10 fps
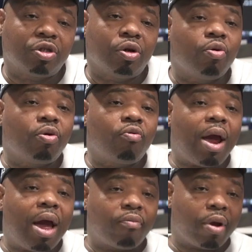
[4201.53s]
slow the
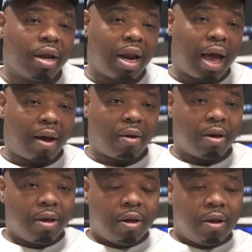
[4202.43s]
crime rate down.
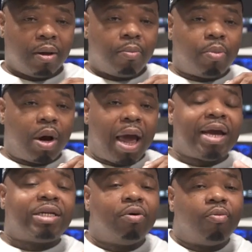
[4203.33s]
But
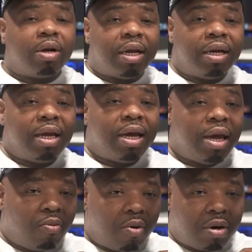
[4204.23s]
actually, what they
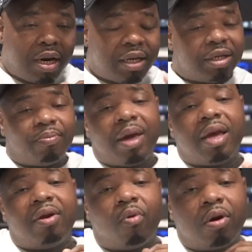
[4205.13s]
did was they just
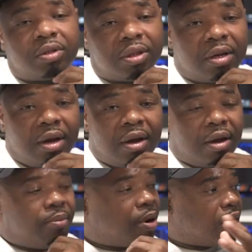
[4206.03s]
made it worse
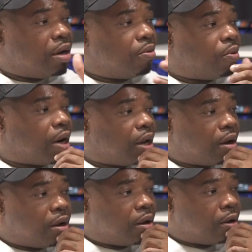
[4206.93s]
because when
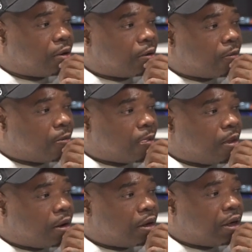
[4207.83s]
uh,
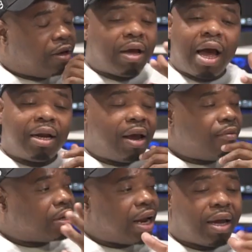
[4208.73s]
they got
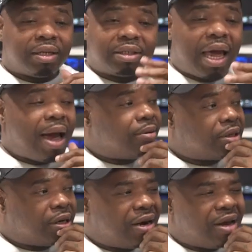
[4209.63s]
everything
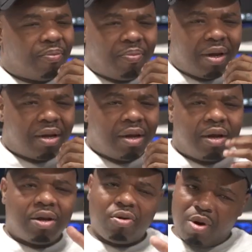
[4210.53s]
established a little bit,
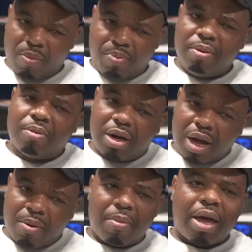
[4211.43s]
to where people could
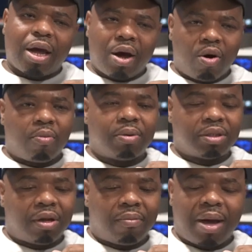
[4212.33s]
come back home and
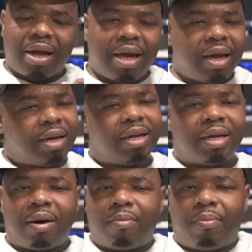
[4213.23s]
stuff, man. That
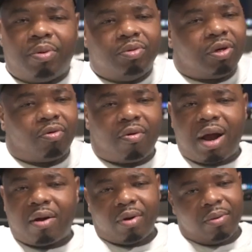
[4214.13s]
did number boost the crime
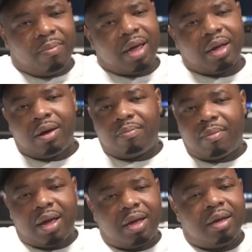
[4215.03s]
rate back up,
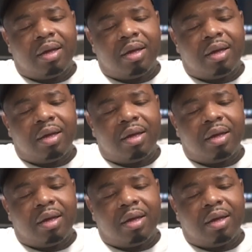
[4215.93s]
man.